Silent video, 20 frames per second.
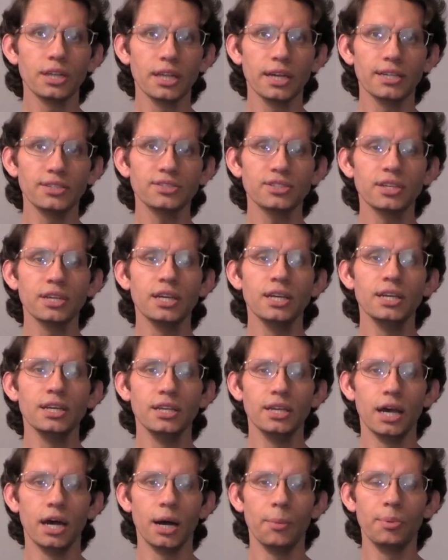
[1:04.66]
less,
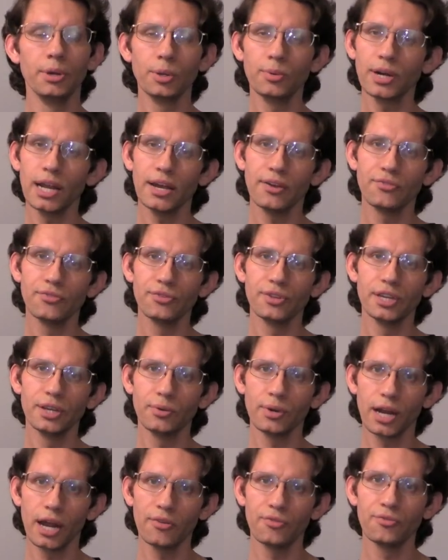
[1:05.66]
but it would
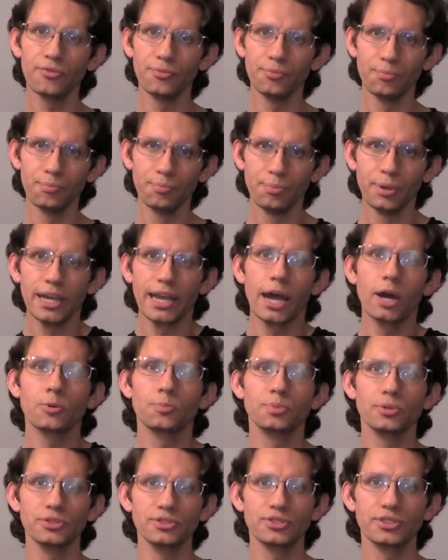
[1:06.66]
have big
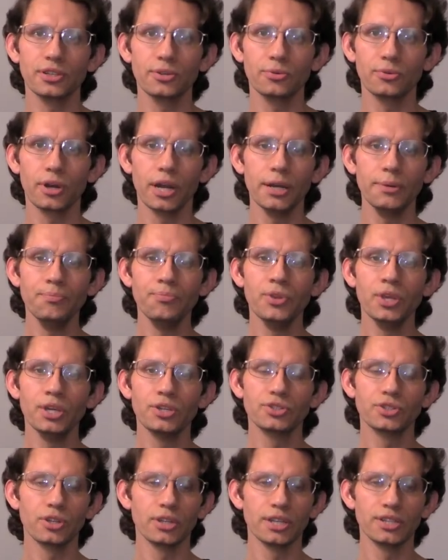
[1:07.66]
output still, right?
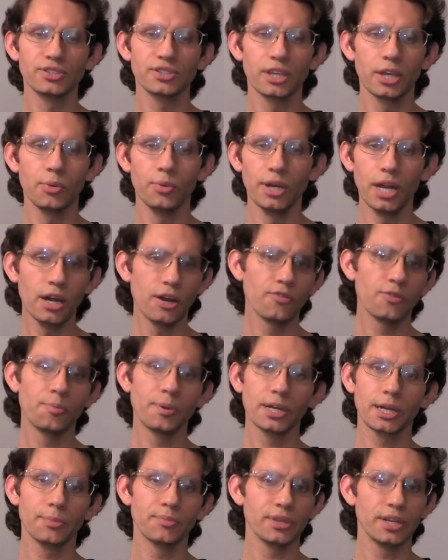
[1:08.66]
So let's say we now have a
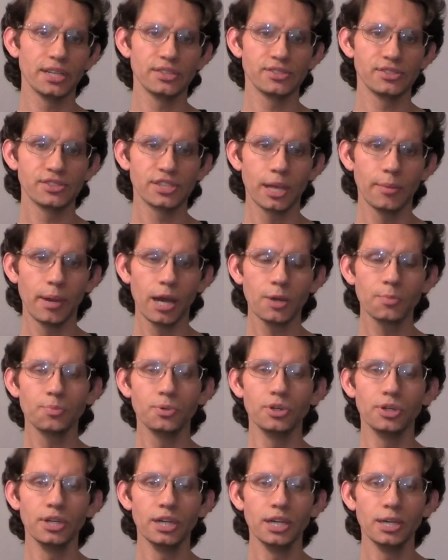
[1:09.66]
pickup that has the same
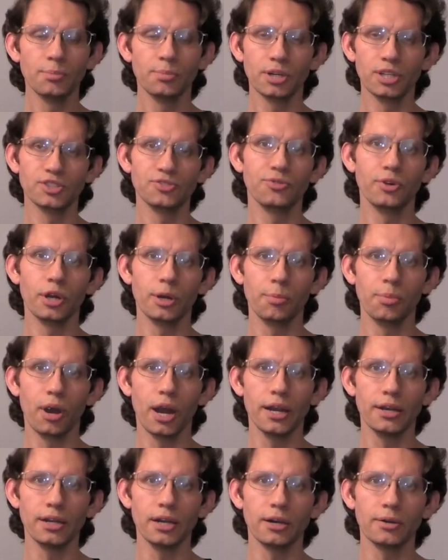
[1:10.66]
output, but it's very
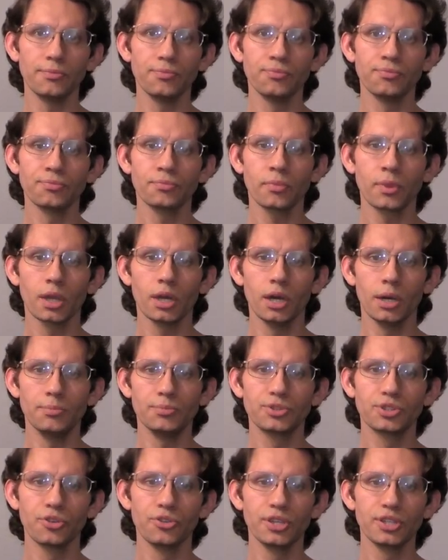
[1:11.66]
bright now.
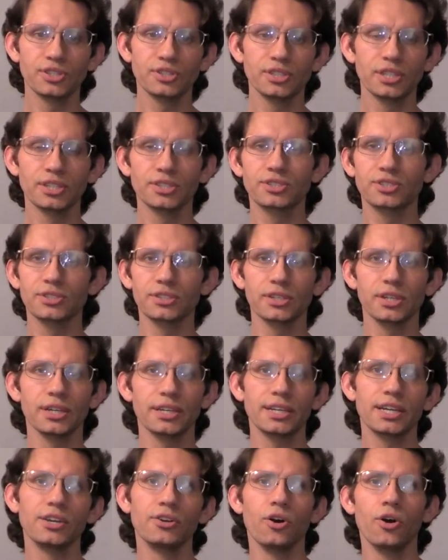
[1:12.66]
So these things
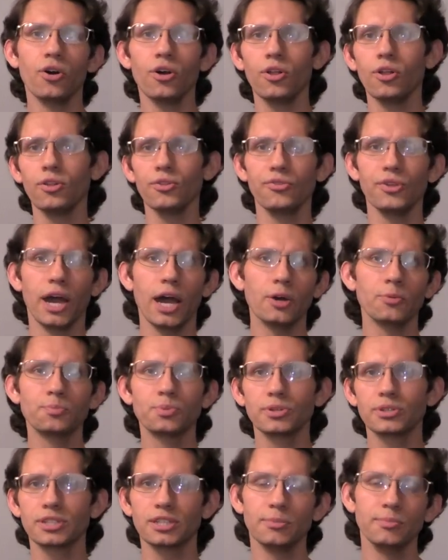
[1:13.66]
the
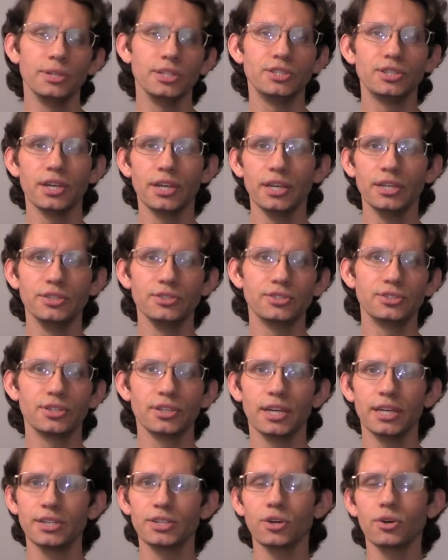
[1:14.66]
output can be
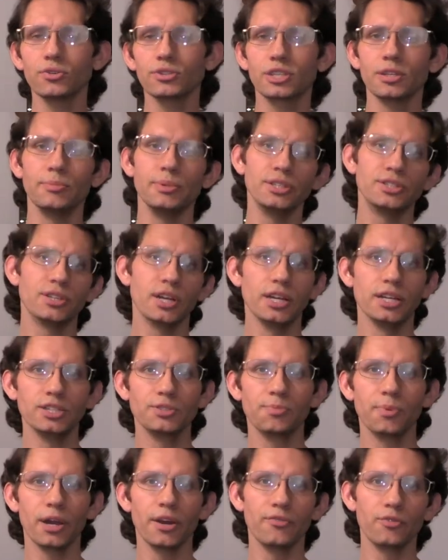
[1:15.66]
changed and tone can be
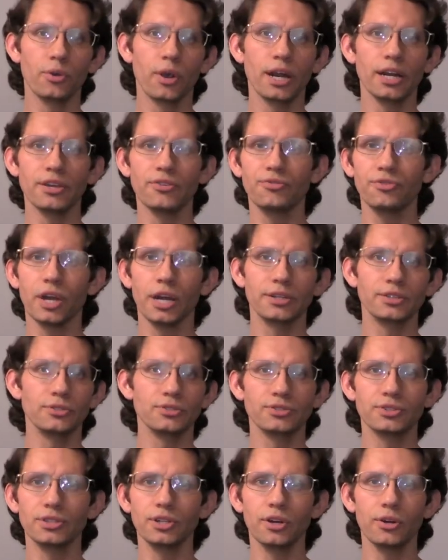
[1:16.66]
changed by a variety of
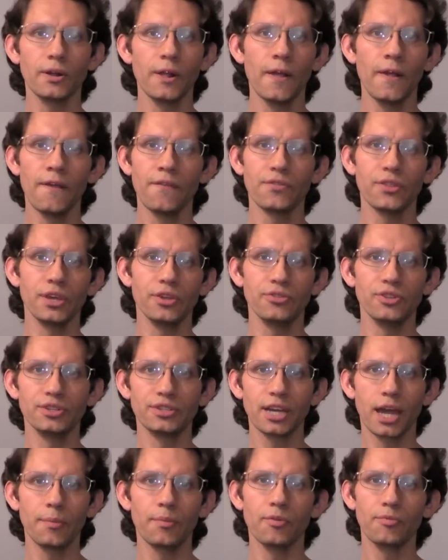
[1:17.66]
factors. You know, the
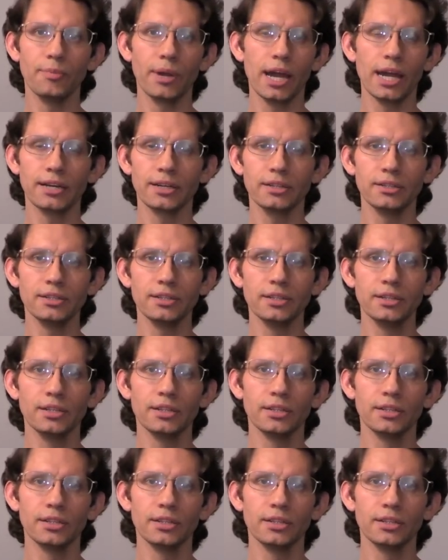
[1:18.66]
type of magnet,